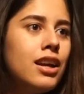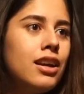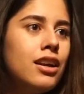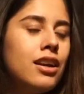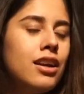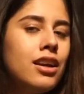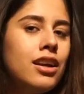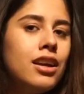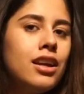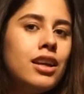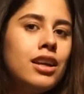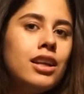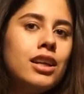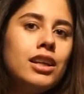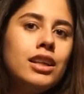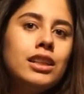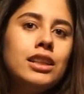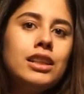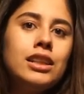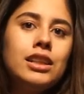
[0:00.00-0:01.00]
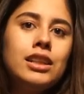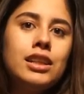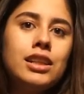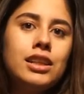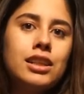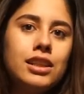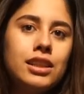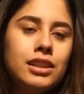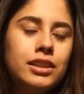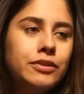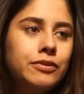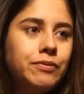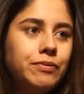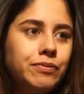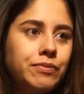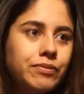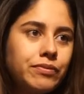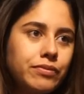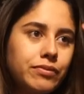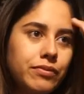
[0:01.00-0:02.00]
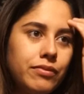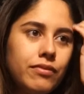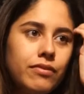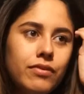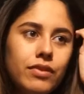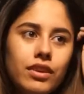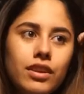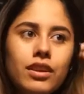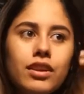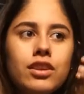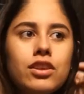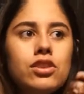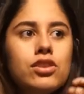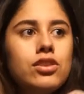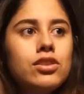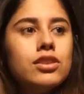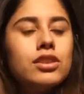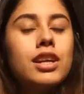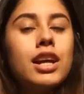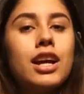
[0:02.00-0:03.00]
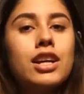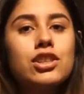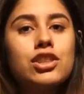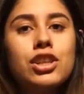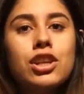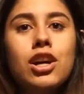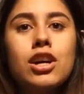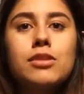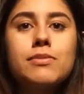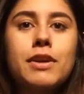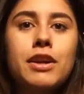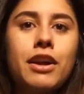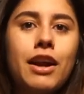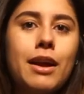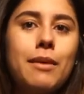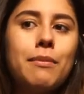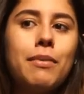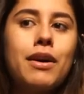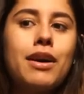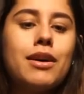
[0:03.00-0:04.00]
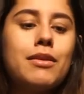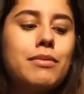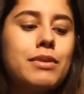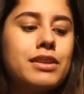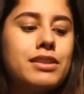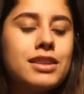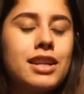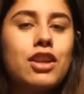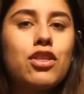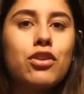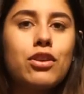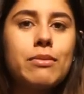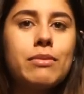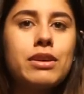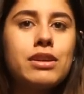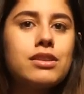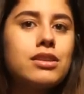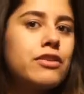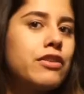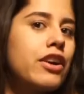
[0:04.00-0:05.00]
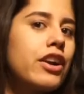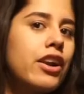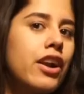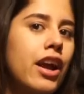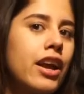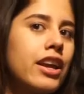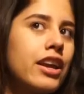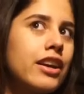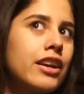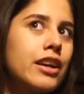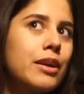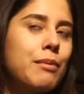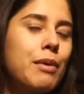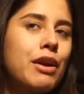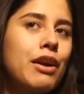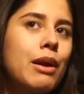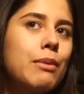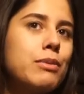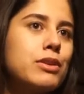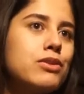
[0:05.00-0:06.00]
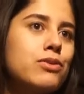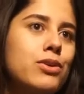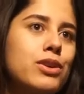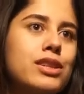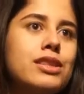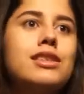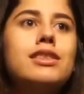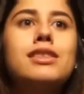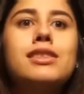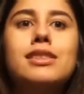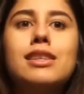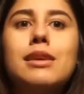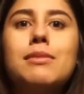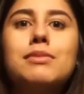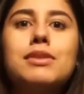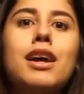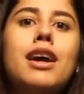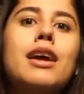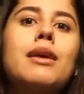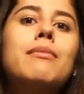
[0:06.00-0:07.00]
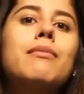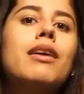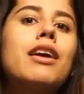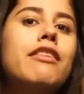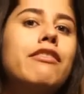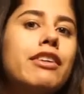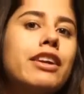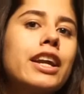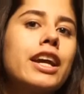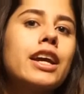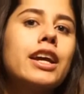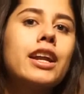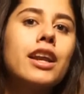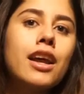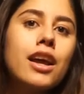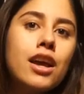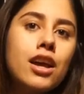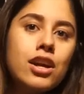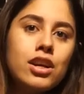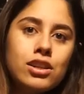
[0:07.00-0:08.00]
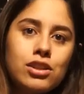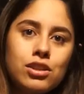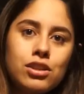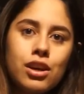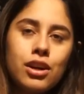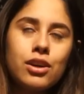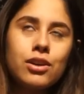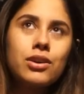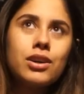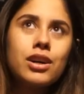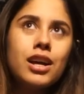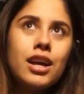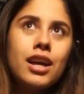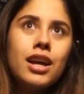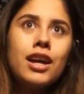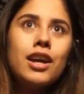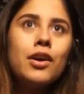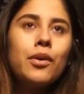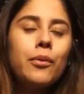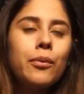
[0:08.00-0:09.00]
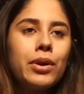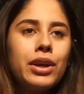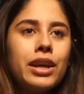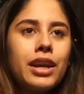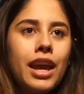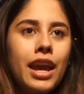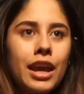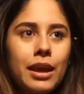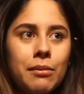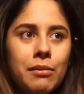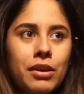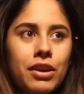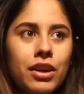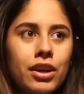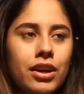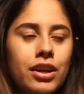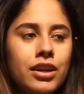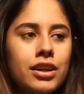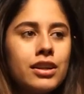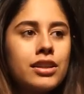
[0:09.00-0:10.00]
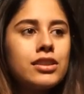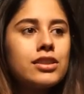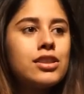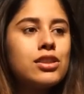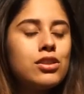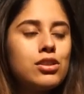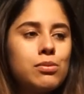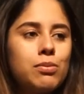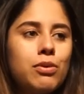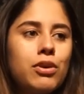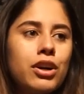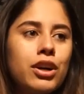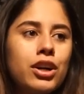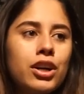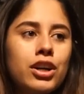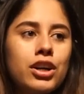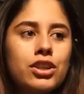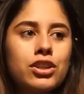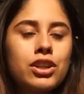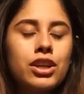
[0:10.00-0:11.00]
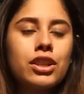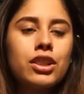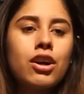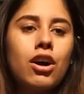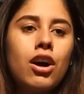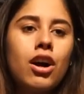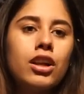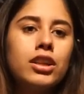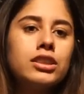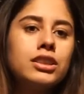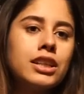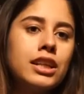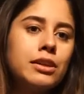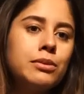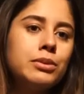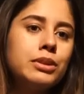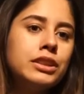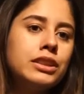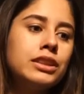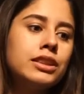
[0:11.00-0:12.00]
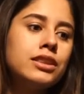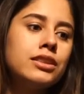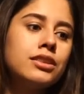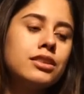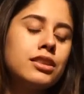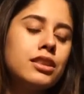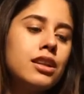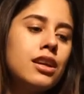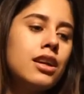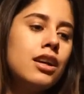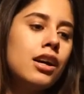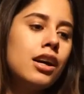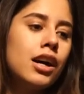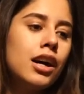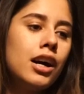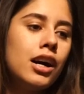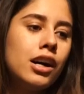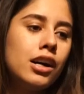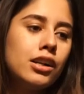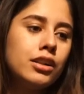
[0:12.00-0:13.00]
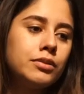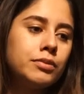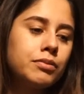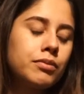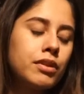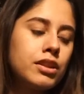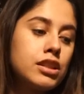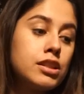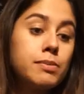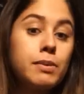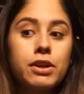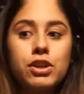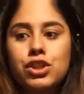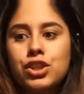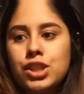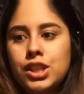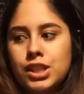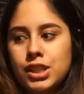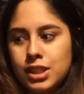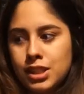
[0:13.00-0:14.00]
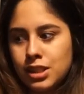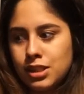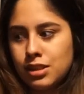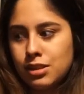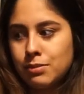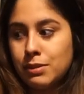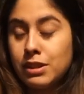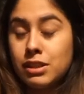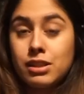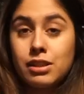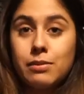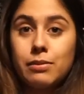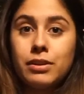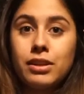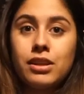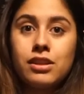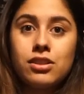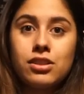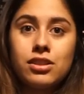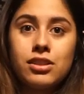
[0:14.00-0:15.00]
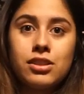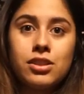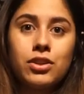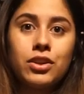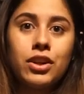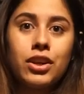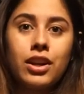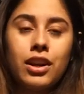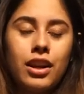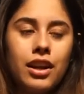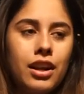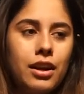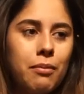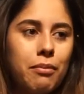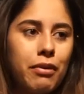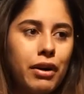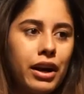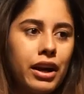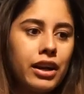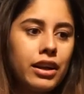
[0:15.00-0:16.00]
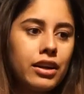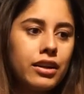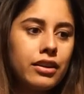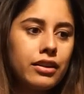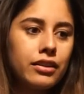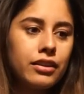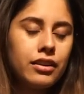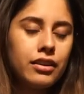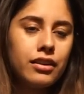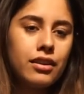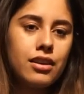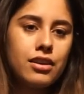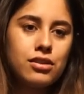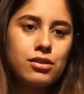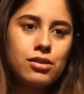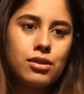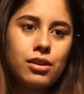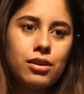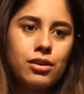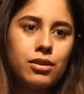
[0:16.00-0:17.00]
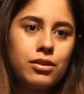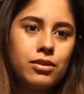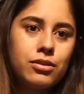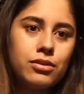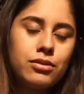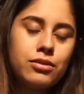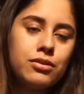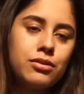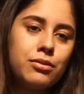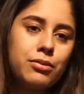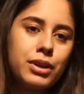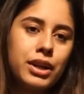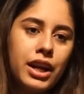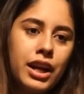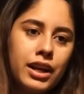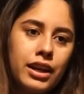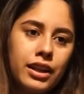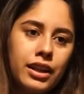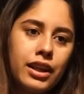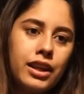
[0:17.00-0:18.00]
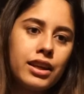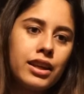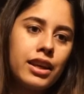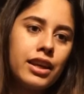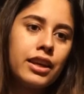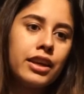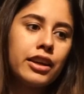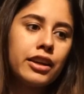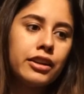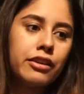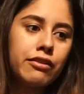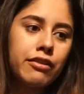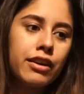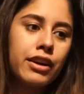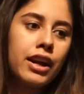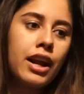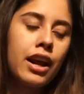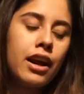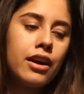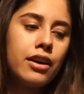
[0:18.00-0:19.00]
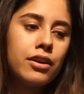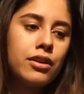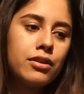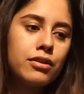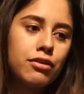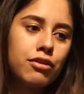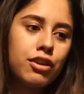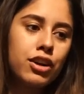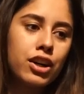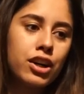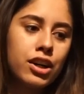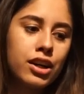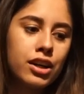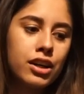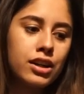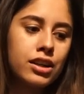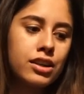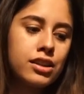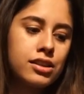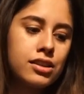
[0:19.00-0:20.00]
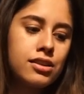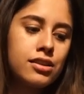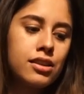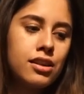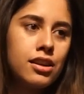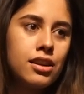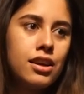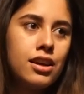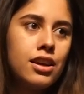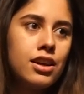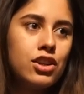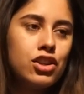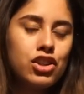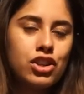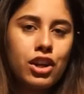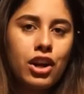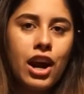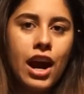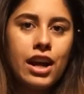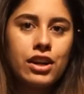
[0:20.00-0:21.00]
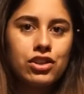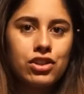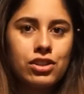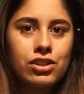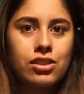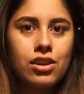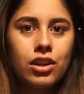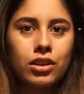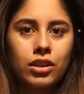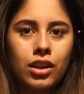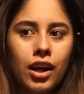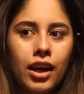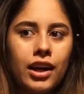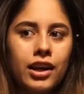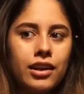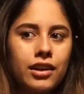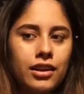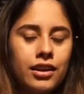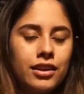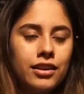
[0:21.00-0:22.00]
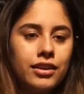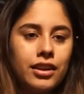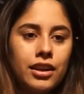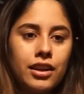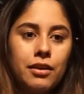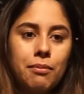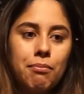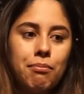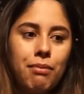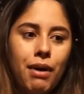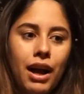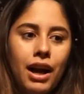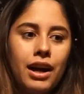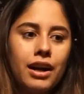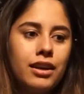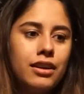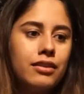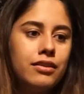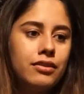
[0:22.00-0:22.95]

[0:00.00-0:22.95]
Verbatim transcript: since no call. Well, yeah, she calls, but she calls your grandpa. Yeah, she calls my grandpa, but it's like three months of her not hearing my grandma's voice at the same time every night. Yeah. So we came here to support her during the holiday weeks, um, especially since my siblings are still in break. So we're kind of like here for now for her because she crashes a lot and like bad. And